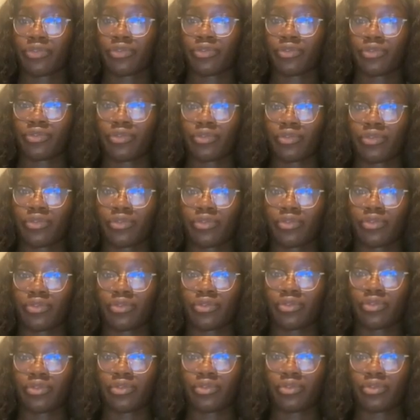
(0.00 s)

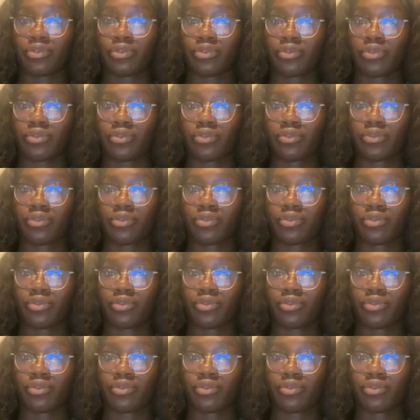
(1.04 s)
[no speech]